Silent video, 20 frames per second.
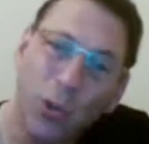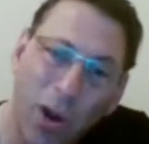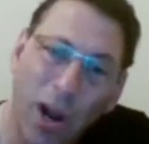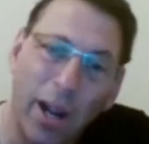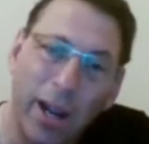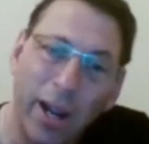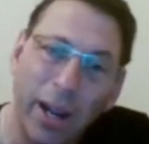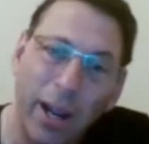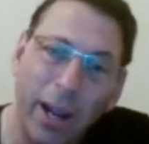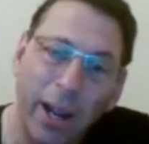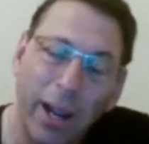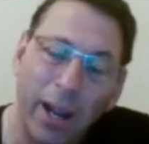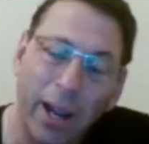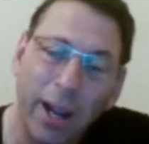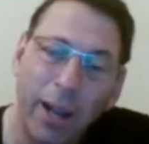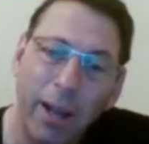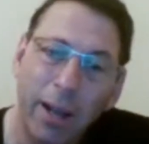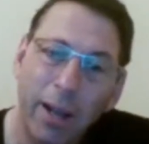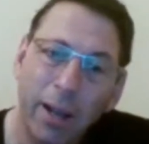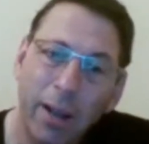making an
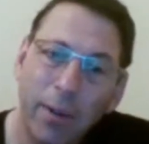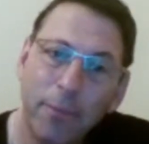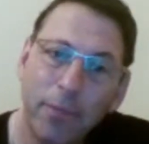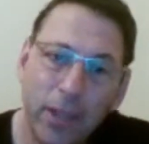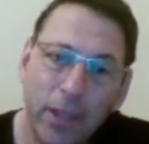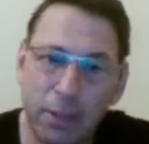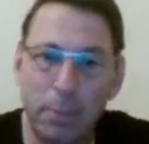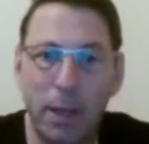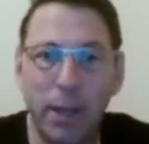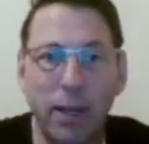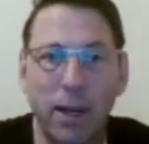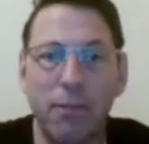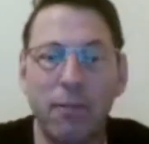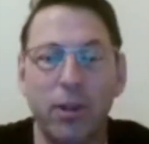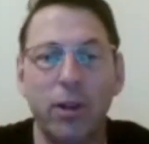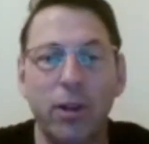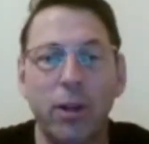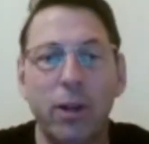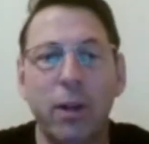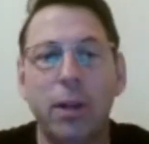effort in terms of
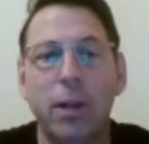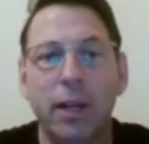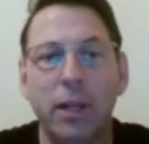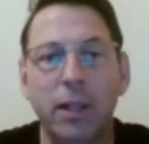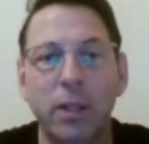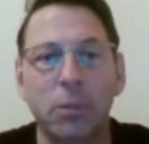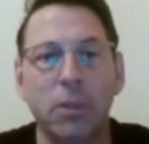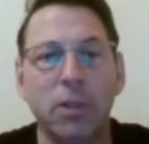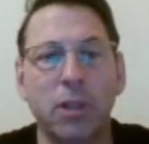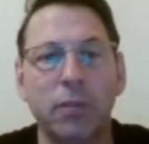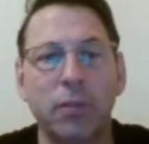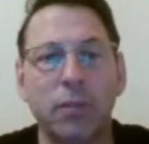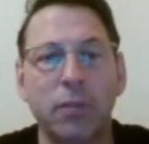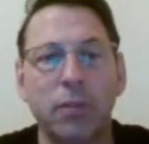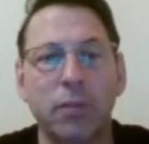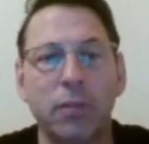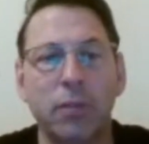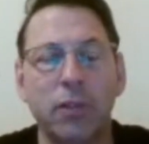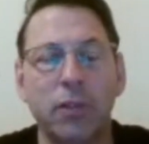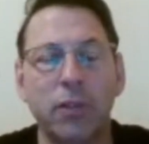self-restraint
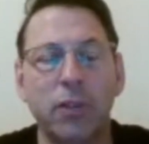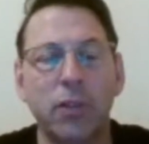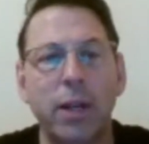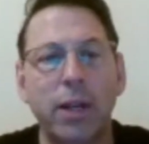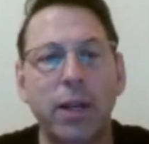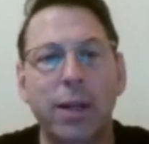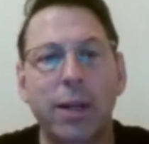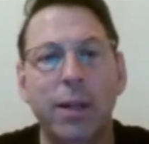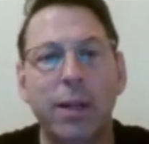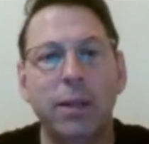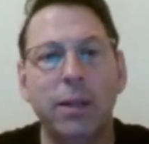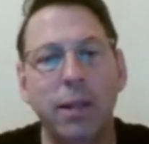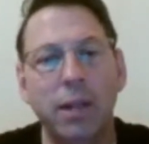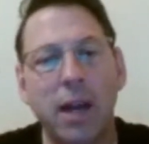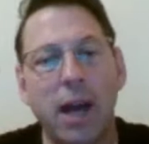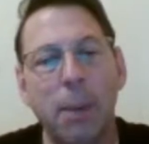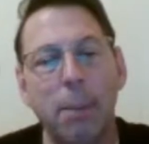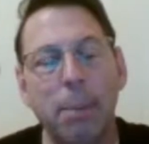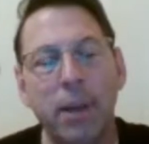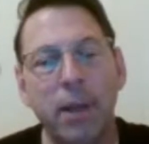to not be a
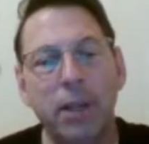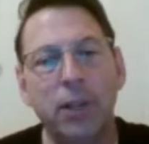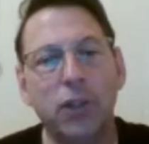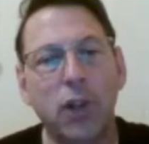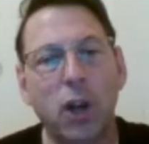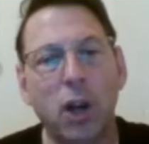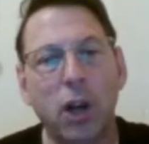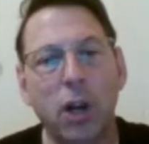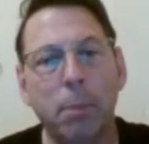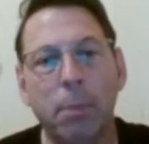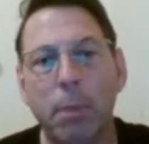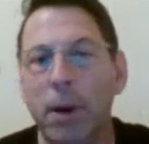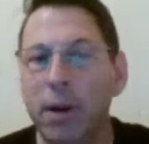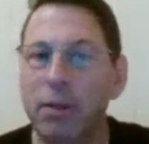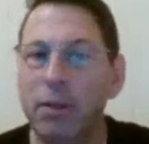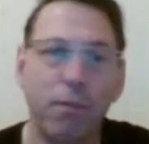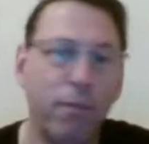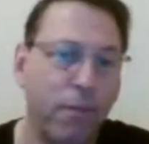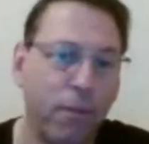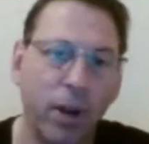jerk, but
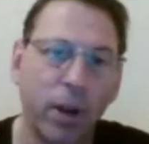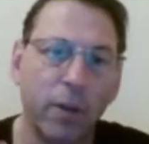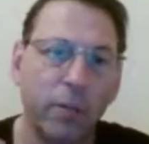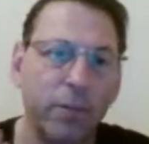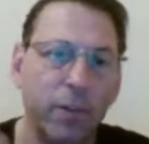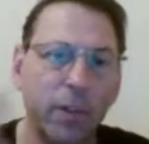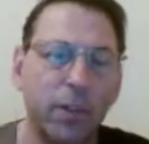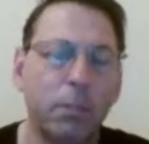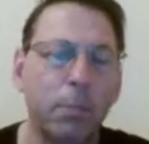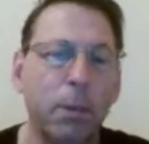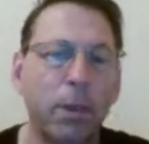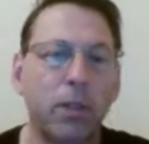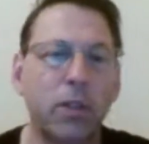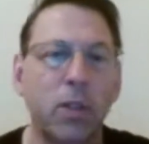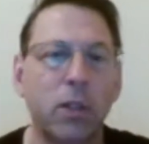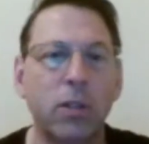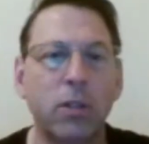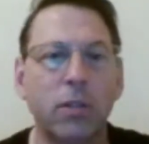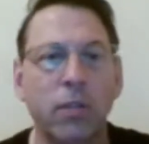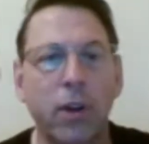fuck this bitch doesn't
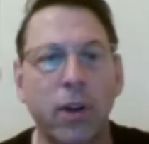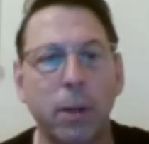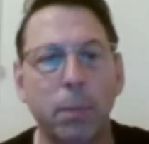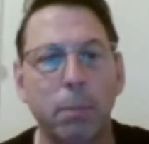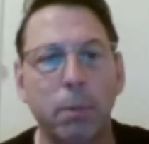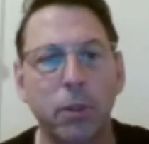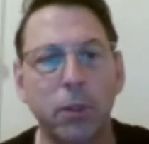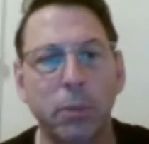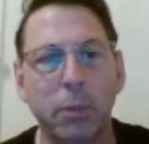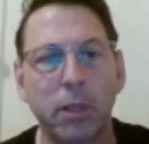fucking push him into it.